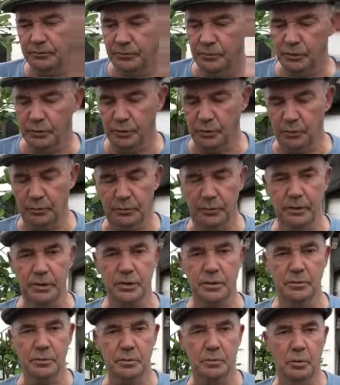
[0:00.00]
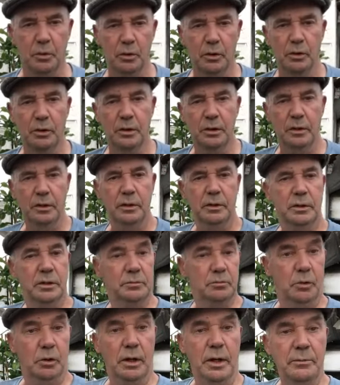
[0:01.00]
fruit, hopefully some small
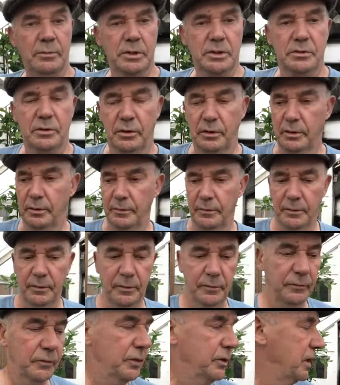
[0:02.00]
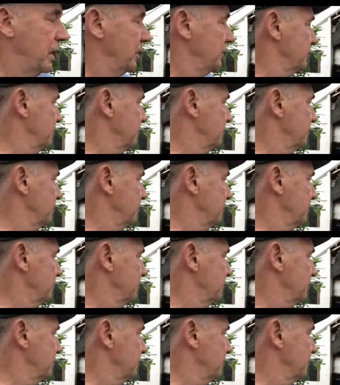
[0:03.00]
lemons for year